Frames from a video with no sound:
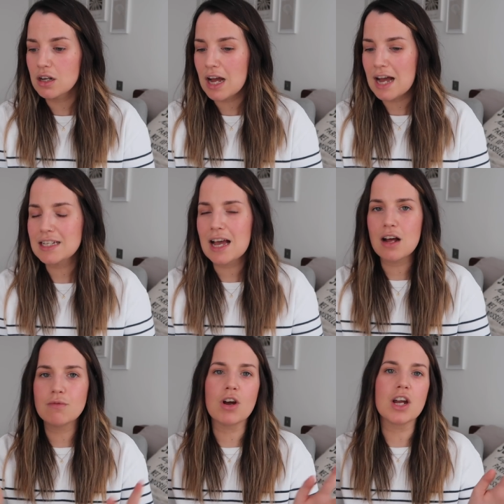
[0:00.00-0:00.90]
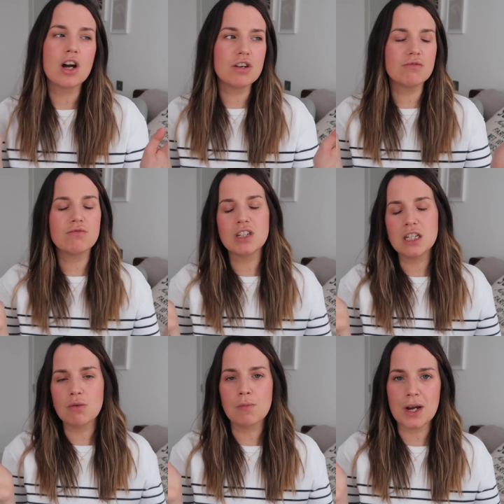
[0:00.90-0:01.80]
Right, I don't
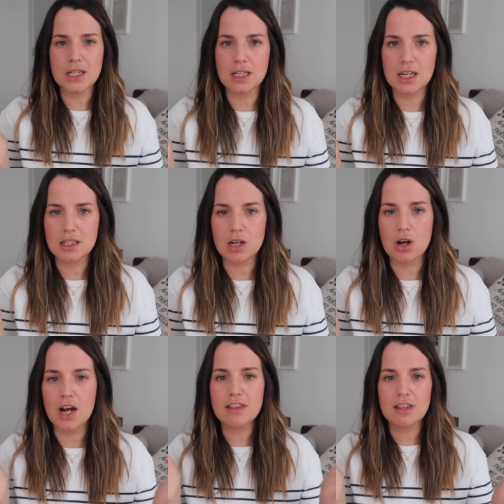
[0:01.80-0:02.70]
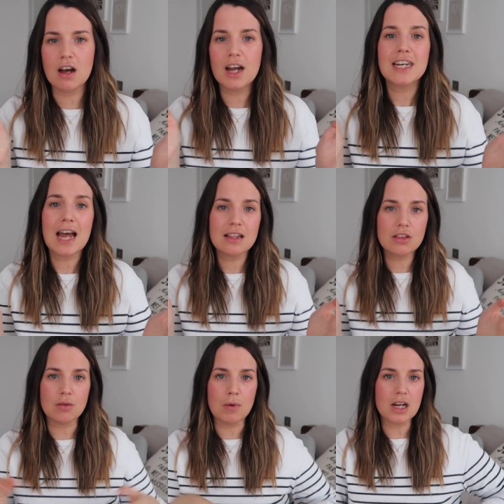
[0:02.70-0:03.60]
really know what Braxton Hicks are.
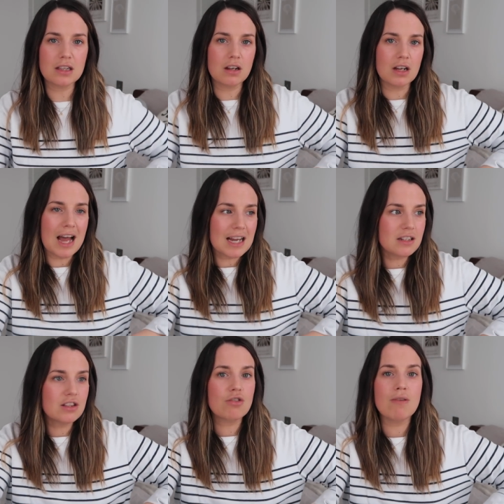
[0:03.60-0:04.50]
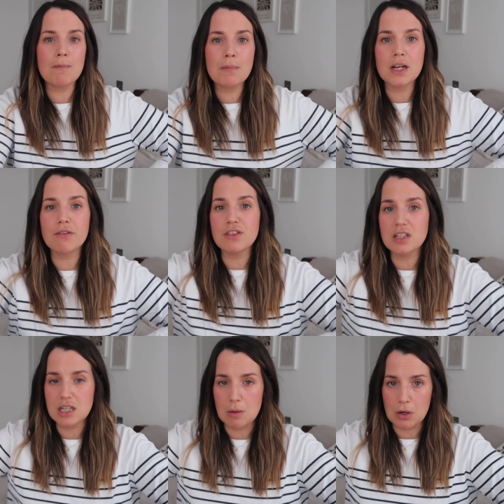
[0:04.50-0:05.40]
I had the cramping of the
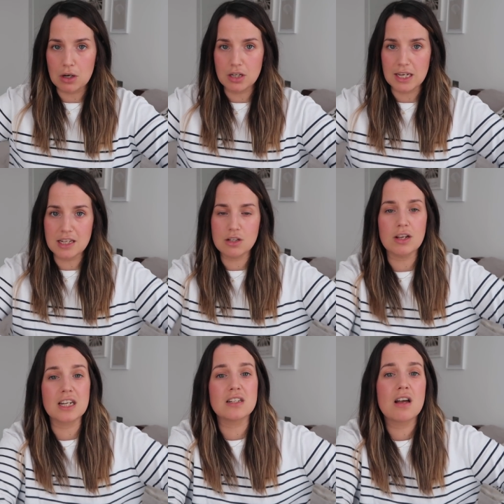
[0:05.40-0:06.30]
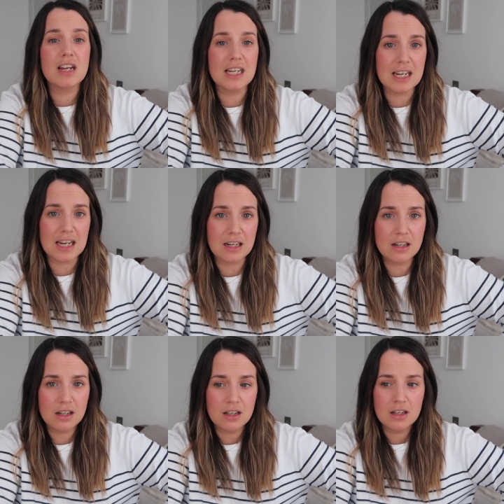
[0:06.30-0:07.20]
stomach, yeah? So like a
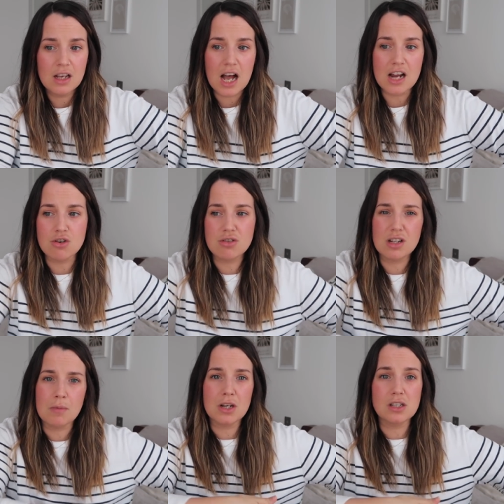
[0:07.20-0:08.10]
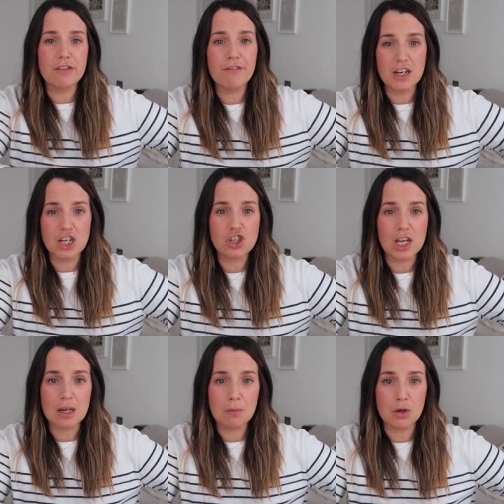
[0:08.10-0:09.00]
tightening and your stomach goes a funny
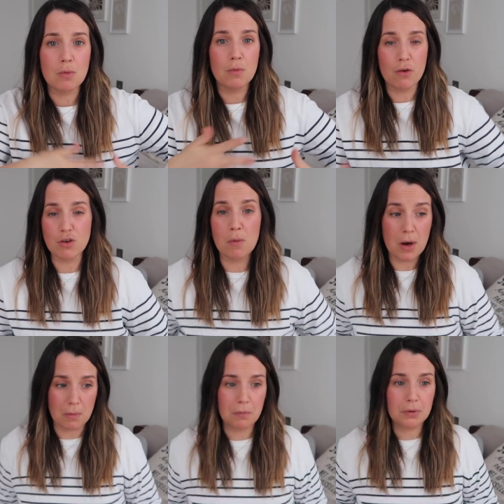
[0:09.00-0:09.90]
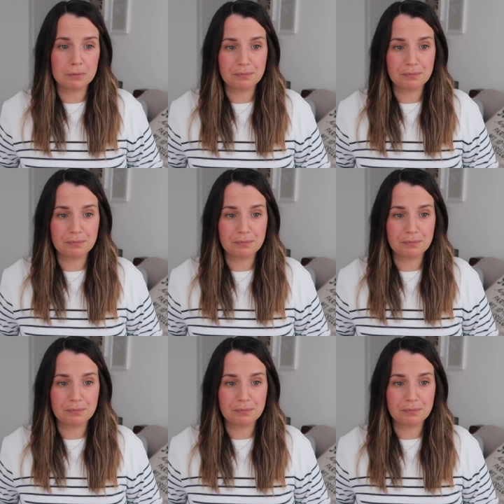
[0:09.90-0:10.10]
shape of your bump.